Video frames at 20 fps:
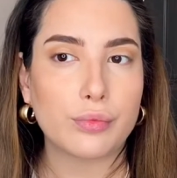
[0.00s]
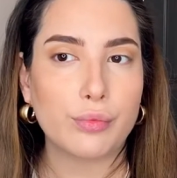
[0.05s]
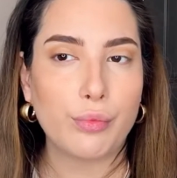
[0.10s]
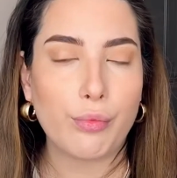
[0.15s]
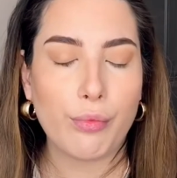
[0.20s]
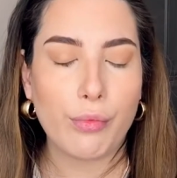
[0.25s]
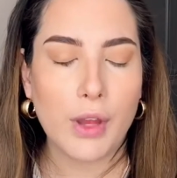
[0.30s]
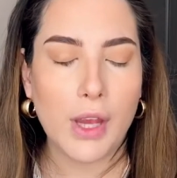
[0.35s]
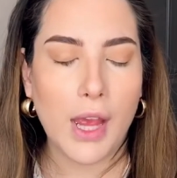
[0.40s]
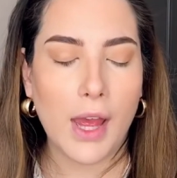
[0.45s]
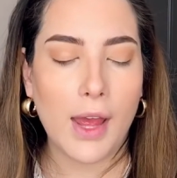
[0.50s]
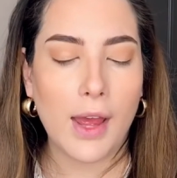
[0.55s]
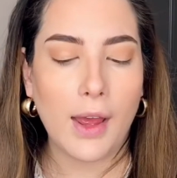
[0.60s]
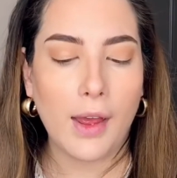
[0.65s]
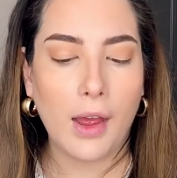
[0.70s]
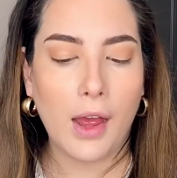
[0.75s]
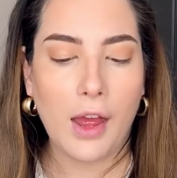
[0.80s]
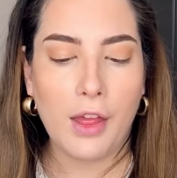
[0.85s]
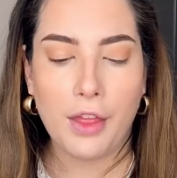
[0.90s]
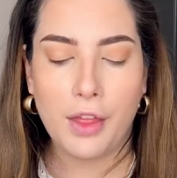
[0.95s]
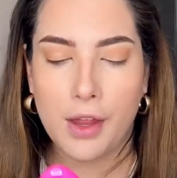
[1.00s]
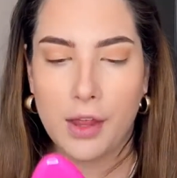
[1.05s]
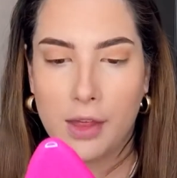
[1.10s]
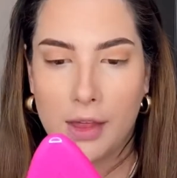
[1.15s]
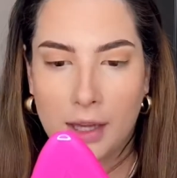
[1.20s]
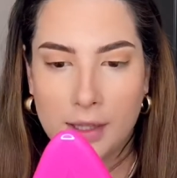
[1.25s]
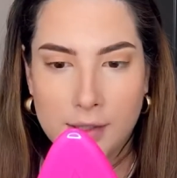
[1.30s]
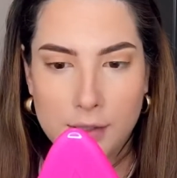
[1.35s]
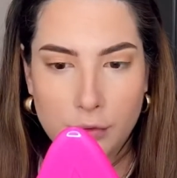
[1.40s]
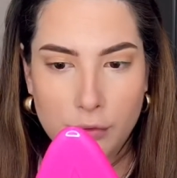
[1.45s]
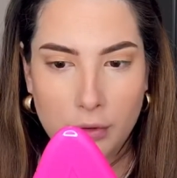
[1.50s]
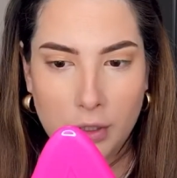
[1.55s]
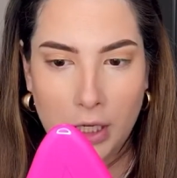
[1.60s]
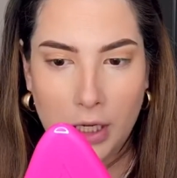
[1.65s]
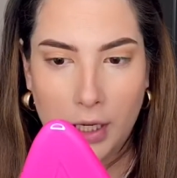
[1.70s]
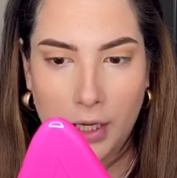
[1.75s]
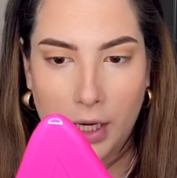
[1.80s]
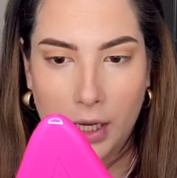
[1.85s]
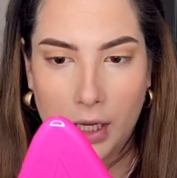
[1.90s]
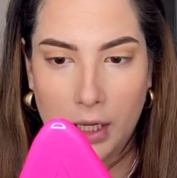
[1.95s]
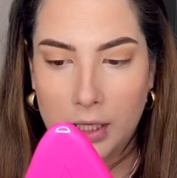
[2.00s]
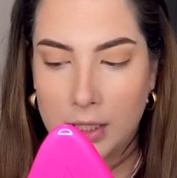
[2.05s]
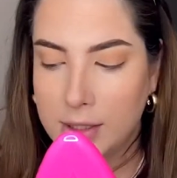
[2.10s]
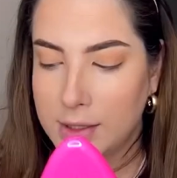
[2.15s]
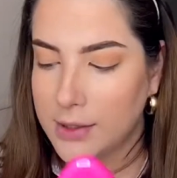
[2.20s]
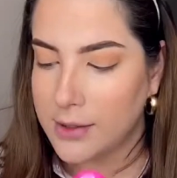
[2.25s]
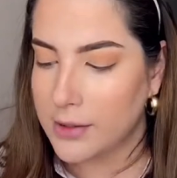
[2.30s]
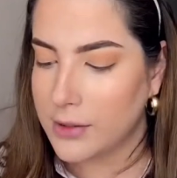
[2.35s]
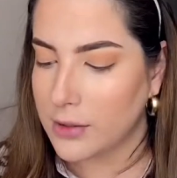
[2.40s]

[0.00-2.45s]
Yeah, I think that's really nice.